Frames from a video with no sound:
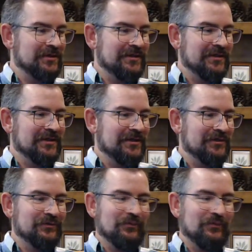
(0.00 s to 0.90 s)
and then
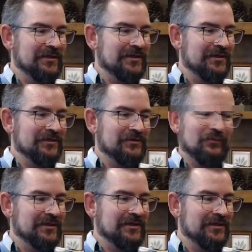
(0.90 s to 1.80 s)
went
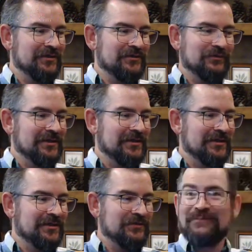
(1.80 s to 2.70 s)
to Maine, and
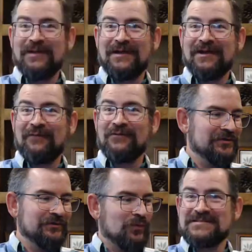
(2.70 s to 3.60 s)
you've been in Maine ever
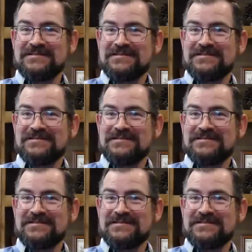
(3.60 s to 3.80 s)
since.